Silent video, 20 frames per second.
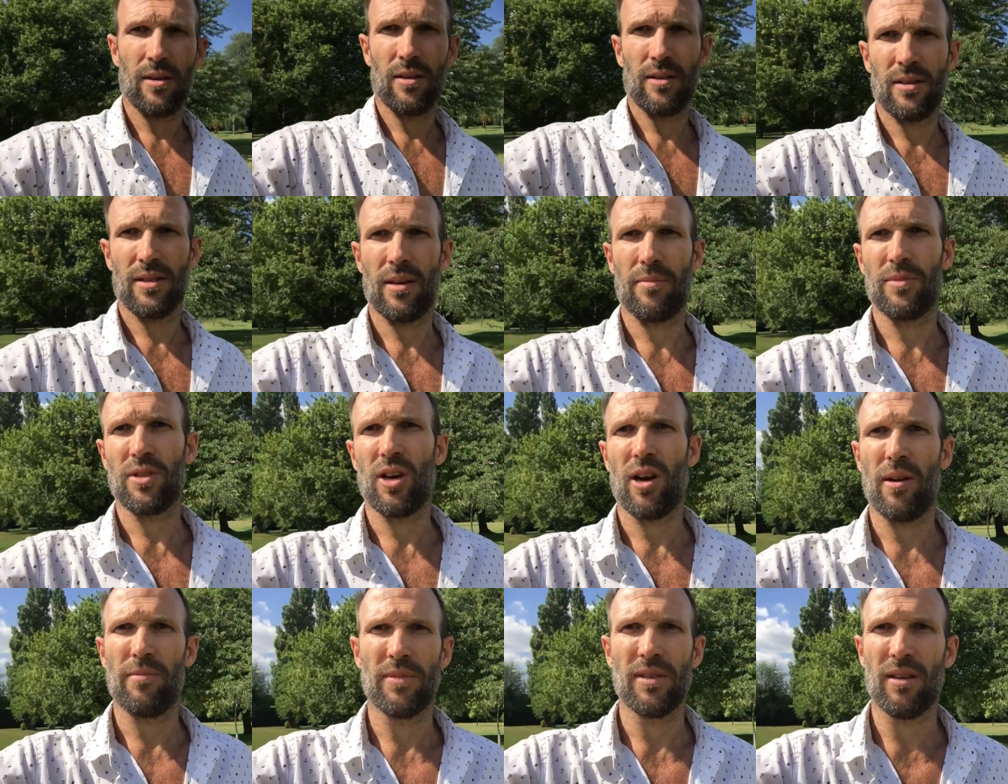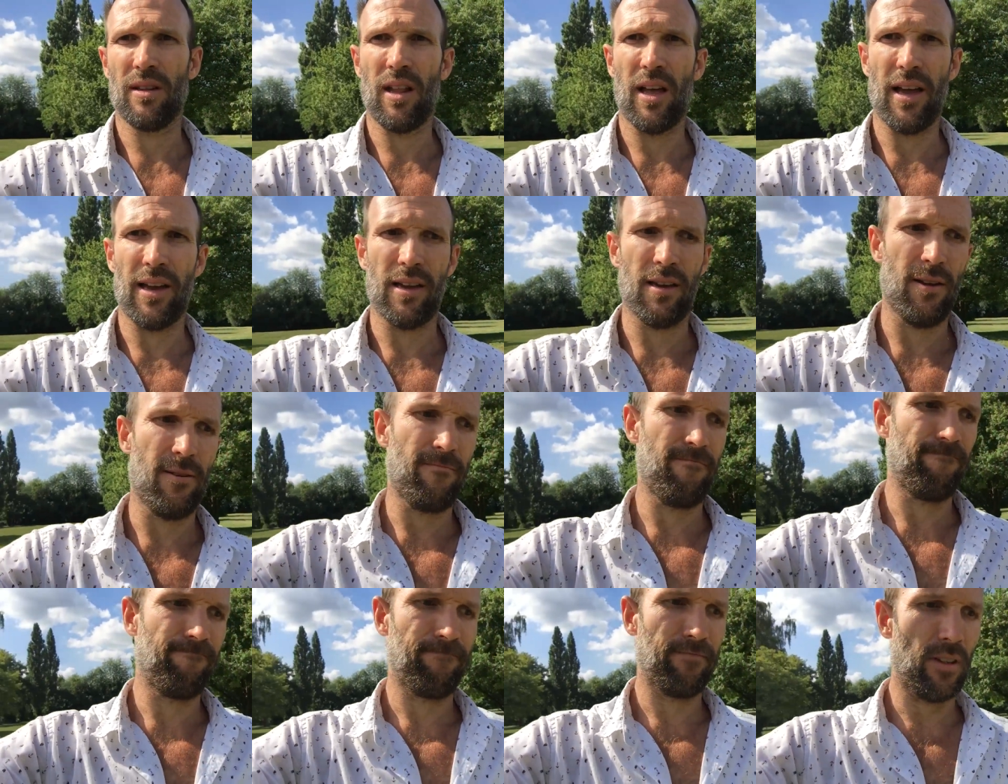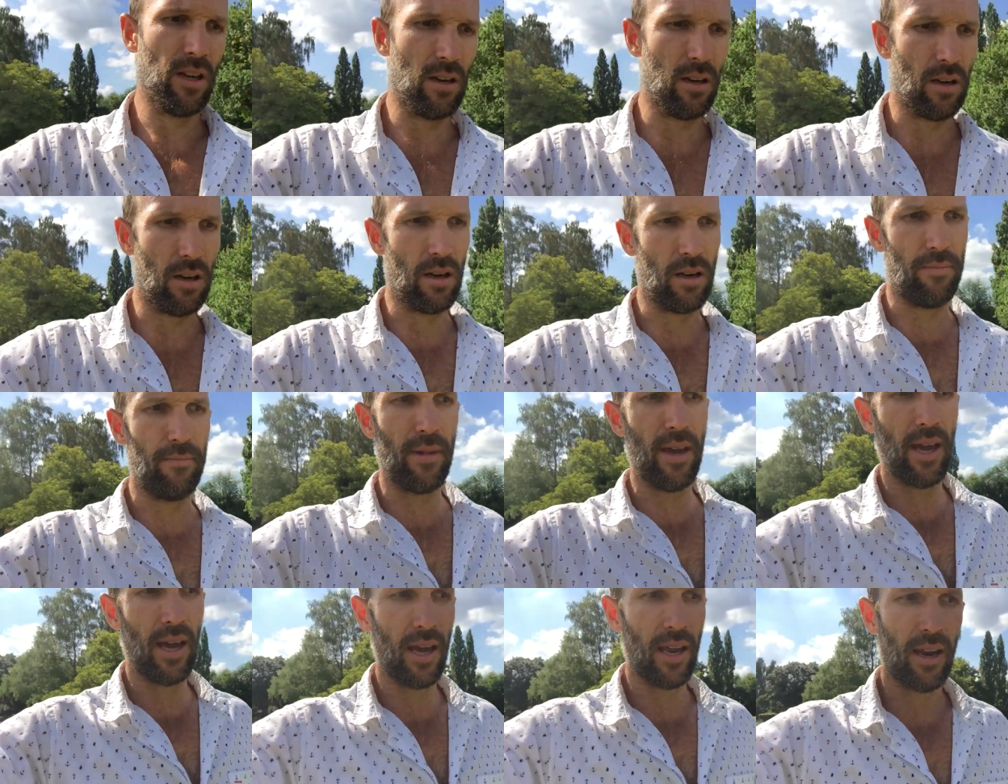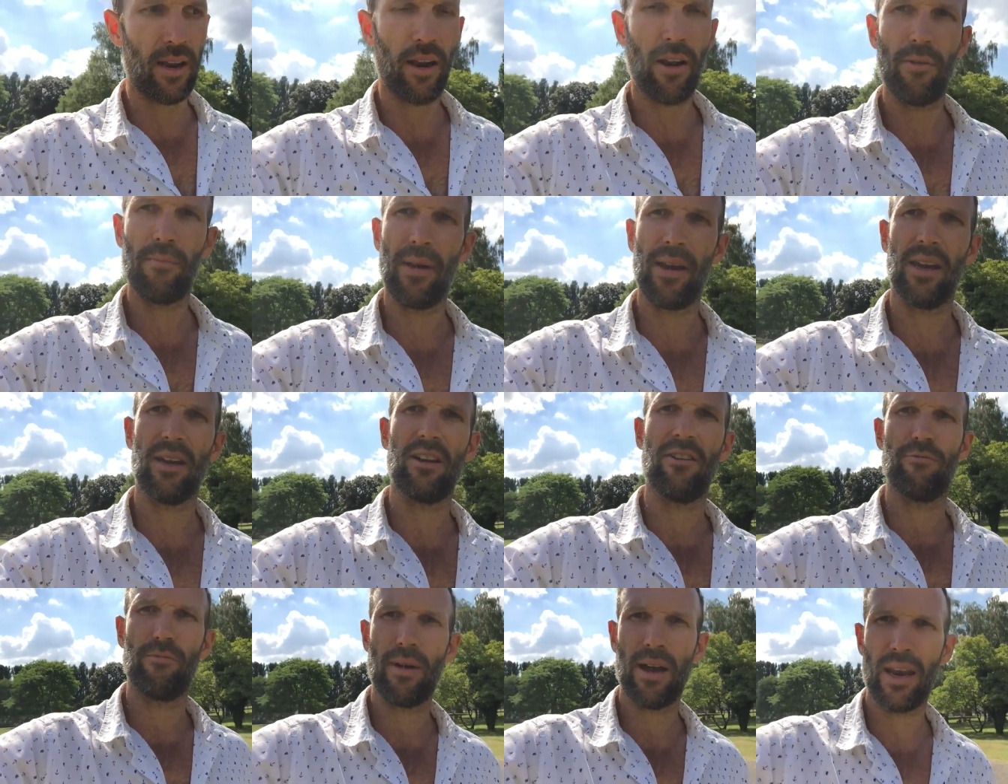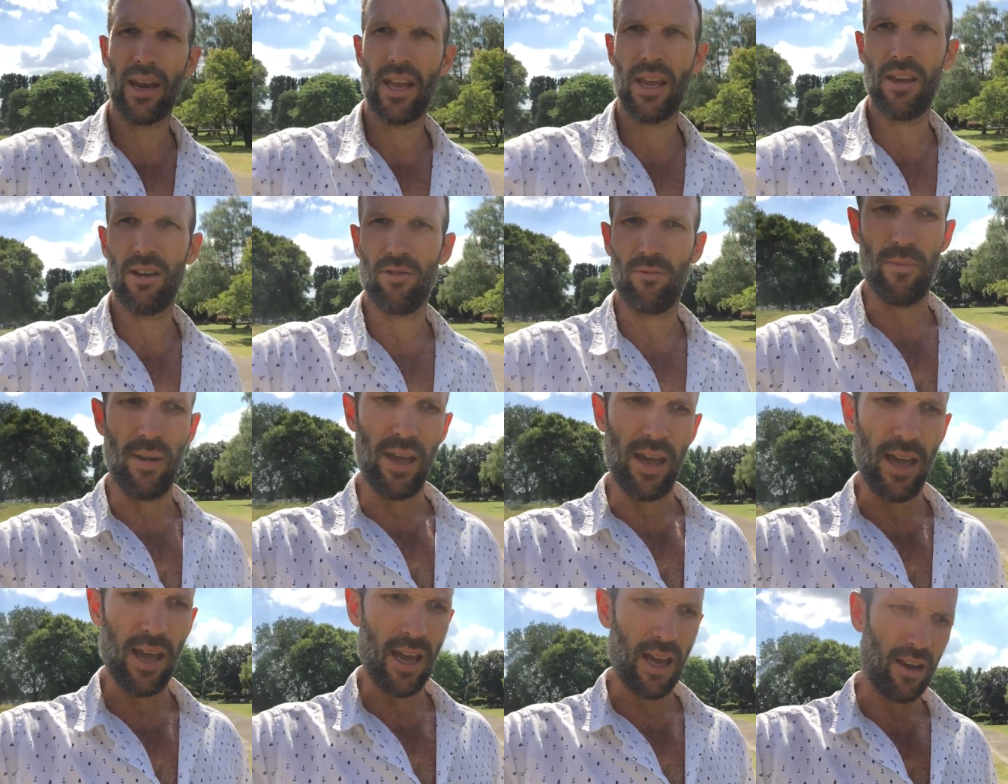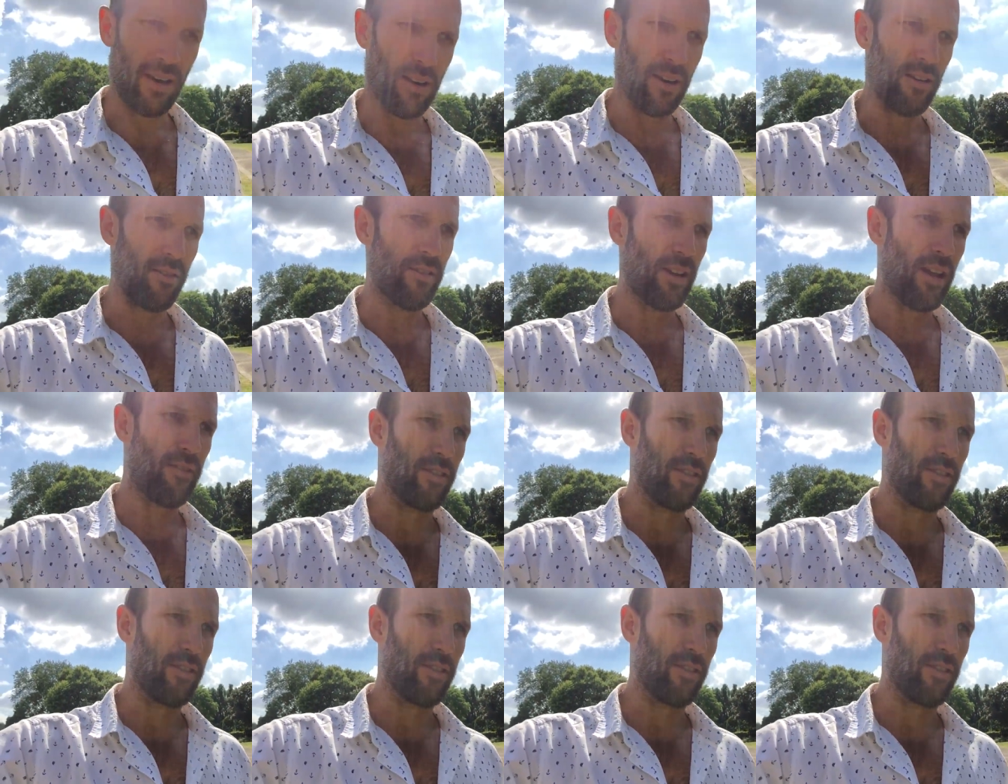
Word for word: sometimes are like, oh man, I don't make enough money, or man, I don't